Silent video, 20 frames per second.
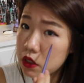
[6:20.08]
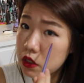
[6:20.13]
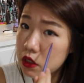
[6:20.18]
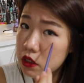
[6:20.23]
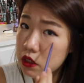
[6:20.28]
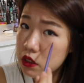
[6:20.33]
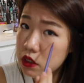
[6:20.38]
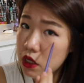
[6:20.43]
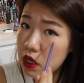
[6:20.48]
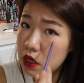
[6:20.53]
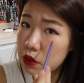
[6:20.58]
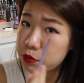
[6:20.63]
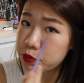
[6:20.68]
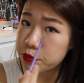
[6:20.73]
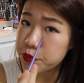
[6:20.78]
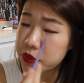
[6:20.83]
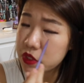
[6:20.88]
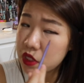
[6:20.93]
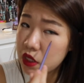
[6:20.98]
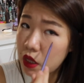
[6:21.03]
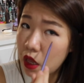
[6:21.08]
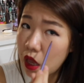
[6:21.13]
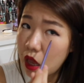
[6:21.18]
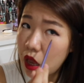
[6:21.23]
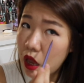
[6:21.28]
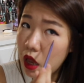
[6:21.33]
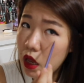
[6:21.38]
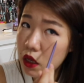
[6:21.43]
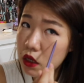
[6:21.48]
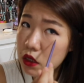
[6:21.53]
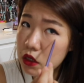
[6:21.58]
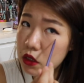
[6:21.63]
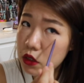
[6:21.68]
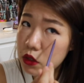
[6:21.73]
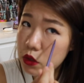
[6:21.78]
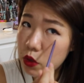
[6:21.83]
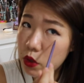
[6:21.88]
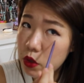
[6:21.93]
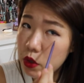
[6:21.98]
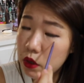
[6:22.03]
some
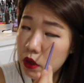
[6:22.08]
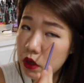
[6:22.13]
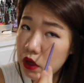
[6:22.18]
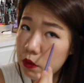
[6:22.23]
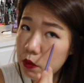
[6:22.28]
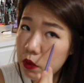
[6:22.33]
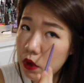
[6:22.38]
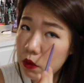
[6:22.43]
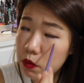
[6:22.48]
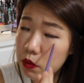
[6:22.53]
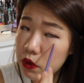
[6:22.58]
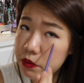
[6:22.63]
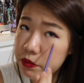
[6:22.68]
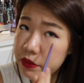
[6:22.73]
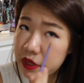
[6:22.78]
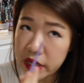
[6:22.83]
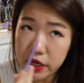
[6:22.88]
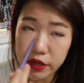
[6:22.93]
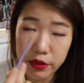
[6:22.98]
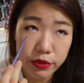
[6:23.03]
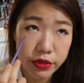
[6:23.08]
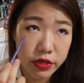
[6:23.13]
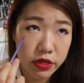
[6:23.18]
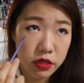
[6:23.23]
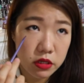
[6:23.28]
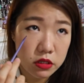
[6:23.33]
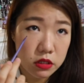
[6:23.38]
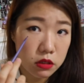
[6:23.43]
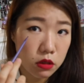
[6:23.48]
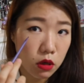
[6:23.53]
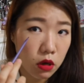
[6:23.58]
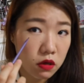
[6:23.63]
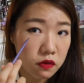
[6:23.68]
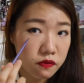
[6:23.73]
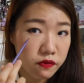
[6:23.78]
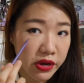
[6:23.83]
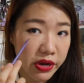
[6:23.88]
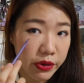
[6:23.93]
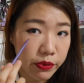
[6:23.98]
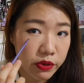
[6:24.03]
problem areas, or
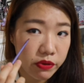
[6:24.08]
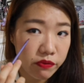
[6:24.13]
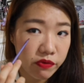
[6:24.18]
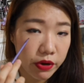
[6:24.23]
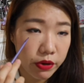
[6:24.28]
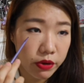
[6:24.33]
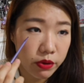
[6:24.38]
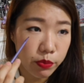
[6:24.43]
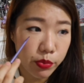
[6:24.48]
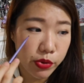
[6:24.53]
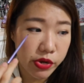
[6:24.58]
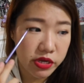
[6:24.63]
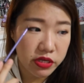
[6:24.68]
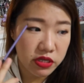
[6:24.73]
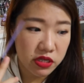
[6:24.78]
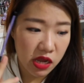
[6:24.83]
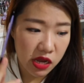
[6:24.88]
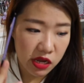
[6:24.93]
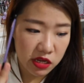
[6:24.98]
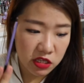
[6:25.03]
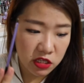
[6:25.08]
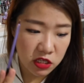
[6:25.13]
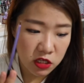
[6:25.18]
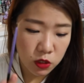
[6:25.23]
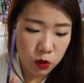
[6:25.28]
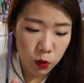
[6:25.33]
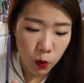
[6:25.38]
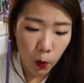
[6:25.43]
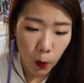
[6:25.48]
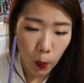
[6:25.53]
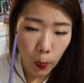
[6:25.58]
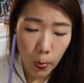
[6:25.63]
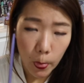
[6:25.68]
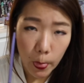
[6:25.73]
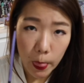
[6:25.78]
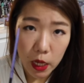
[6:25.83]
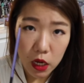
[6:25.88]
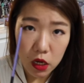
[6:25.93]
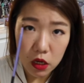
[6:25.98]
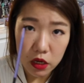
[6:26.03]
very precise
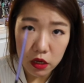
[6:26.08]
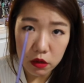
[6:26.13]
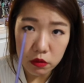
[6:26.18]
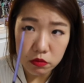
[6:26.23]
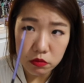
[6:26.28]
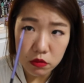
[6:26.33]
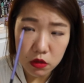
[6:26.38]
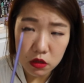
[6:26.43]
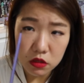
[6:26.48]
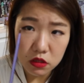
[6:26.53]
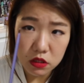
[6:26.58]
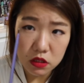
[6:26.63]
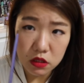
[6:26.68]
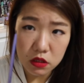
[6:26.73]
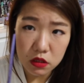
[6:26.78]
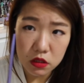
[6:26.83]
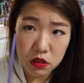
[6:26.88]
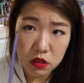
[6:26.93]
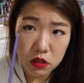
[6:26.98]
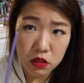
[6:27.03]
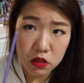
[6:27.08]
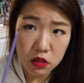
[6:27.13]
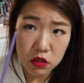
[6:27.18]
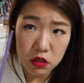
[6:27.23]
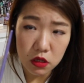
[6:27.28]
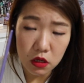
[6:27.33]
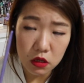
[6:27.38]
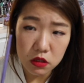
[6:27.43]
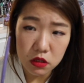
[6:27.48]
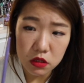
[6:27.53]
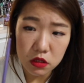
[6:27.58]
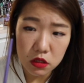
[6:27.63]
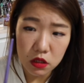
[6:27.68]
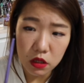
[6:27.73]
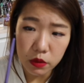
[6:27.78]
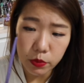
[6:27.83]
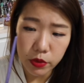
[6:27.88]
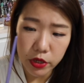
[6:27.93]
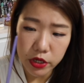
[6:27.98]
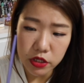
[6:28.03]
concealer
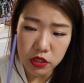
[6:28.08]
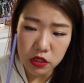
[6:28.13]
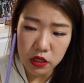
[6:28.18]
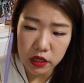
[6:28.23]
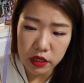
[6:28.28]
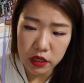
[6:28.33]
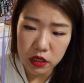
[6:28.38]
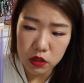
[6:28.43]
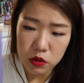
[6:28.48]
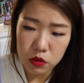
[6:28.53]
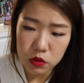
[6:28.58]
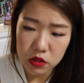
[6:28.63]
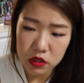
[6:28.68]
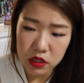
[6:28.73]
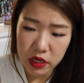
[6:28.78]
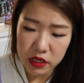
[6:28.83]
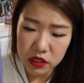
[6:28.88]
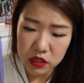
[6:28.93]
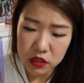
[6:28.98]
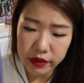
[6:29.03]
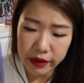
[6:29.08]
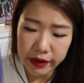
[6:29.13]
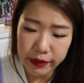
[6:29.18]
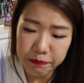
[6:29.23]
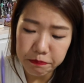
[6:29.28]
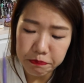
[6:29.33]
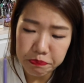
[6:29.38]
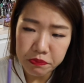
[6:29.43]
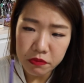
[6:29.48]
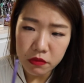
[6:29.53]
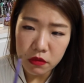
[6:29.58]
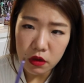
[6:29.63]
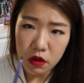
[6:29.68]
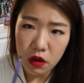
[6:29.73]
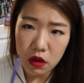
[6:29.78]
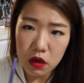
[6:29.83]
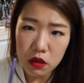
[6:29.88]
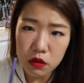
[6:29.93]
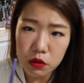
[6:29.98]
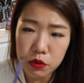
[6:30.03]
brush. I can use it as that.
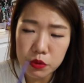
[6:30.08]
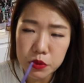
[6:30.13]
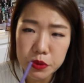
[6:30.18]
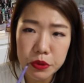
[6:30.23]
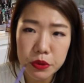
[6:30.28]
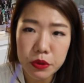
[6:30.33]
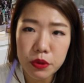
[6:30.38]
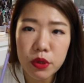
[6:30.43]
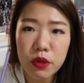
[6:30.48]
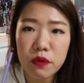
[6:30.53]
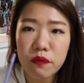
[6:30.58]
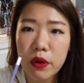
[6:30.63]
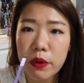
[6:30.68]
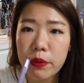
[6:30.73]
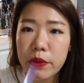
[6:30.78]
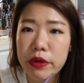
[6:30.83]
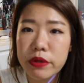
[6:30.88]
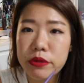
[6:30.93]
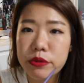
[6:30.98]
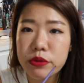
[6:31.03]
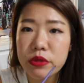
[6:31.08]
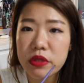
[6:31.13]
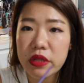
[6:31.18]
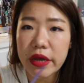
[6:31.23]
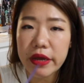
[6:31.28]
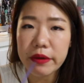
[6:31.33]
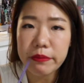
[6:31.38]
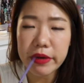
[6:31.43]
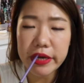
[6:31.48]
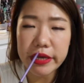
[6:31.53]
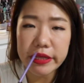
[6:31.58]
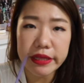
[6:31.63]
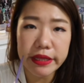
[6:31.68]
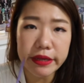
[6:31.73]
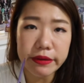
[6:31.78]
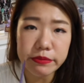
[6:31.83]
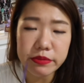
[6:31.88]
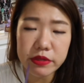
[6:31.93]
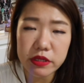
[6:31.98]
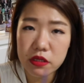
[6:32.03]
And also if I want to line my
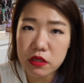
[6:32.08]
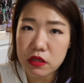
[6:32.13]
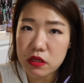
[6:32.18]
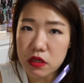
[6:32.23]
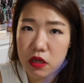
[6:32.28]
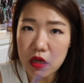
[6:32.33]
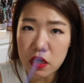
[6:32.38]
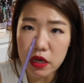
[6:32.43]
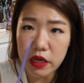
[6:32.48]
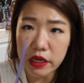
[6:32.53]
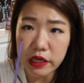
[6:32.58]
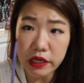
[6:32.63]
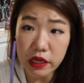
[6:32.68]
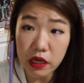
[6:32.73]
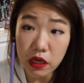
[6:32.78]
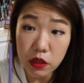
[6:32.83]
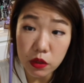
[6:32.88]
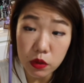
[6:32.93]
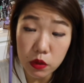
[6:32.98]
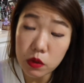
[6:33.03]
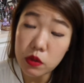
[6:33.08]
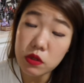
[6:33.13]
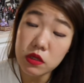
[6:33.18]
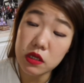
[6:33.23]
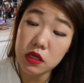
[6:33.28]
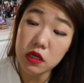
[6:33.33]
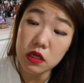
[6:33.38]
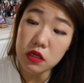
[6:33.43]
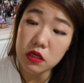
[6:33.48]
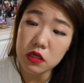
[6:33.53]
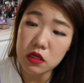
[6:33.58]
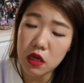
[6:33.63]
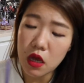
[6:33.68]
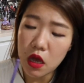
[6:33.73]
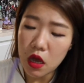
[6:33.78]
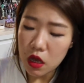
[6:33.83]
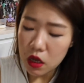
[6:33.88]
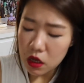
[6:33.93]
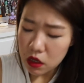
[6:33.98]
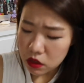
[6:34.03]
lips, I can use this.
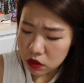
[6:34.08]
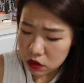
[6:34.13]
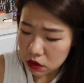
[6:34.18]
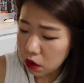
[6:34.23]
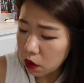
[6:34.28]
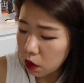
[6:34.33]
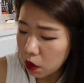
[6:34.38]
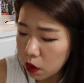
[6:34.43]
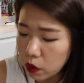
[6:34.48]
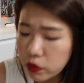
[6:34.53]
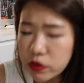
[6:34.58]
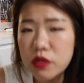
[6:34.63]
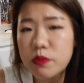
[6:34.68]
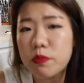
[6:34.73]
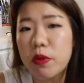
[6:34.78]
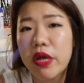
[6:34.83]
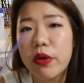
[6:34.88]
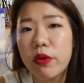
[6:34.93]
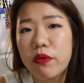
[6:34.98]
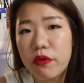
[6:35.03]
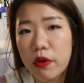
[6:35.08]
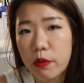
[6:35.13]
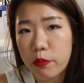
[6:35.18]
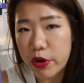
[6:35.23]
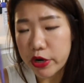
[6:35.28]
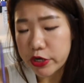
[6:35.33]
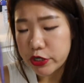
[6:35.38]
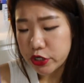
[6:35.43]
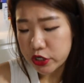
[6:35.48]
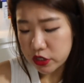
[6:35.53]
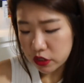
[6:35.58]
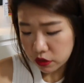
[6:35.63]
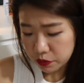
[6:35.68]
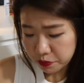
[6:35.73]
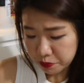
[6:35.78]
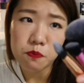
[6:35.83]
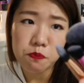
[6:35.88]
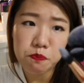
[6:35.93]
So always play with your brushes.